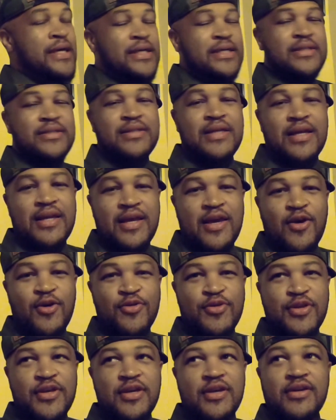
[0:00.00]
it's not
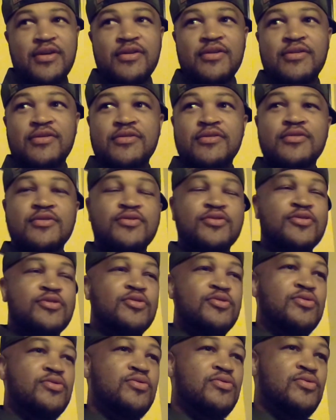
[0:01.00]
healthy
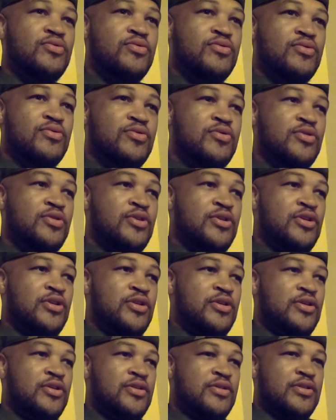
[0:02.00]
to
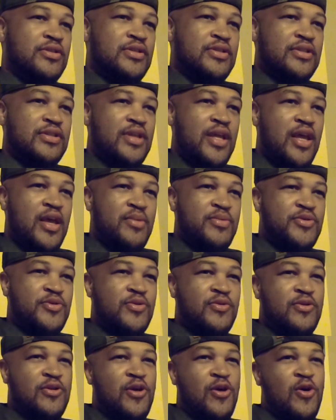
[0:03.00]
stay up so
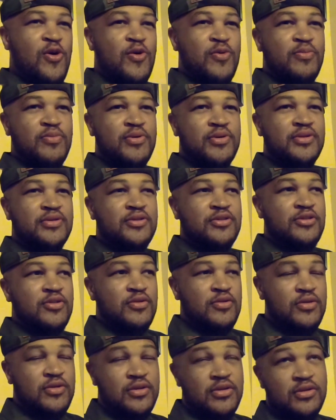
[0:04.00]
long, but
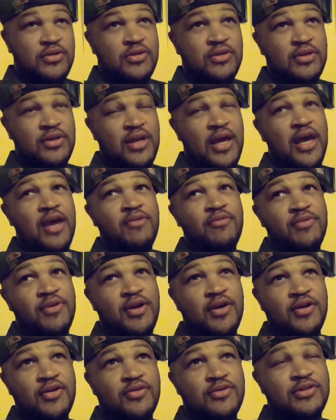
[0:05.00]
tonight when
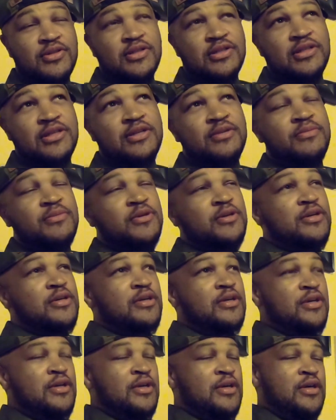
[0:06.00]
I go to sleep,
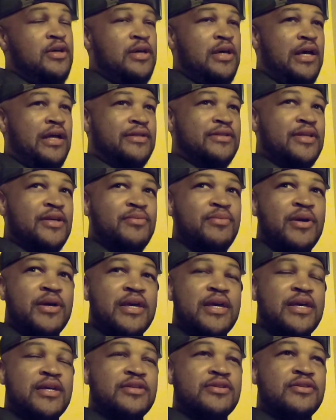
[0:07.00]
I take my
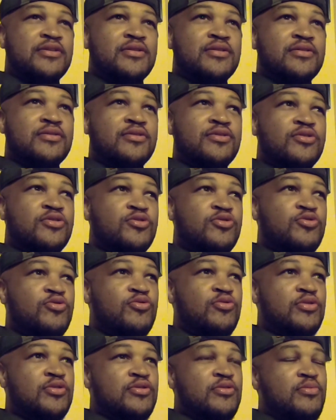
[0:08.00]
kids to
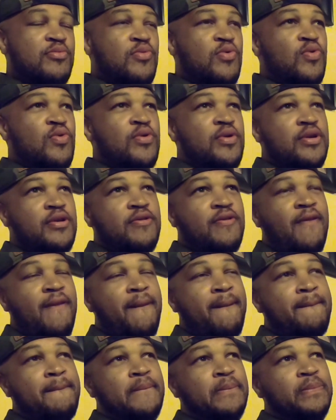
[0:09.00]
school in the morning.
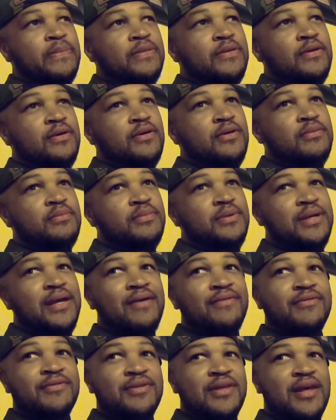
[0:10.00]
But
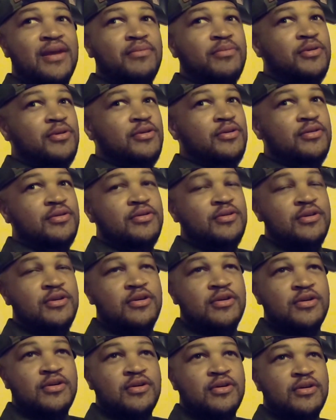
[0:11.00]
after that, I'm
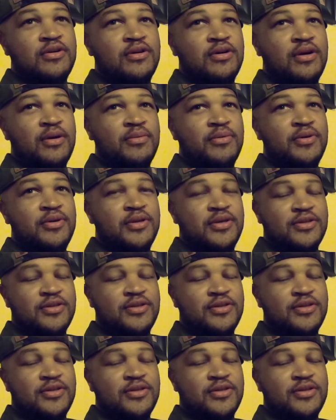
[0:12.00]
gonna